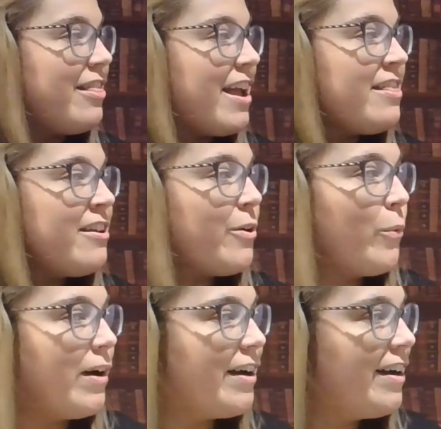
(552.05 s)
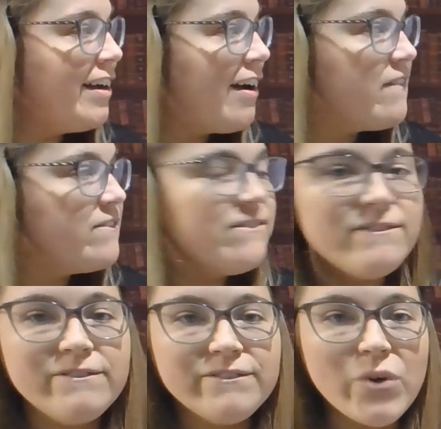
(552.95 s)
then there were
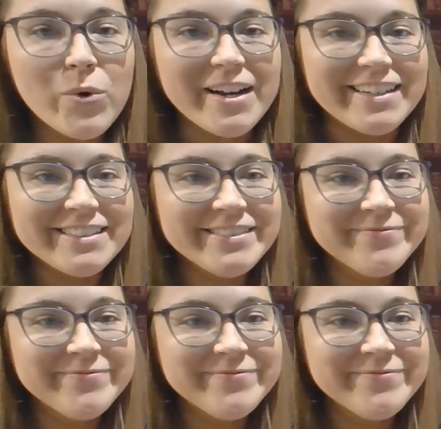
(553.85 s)
four.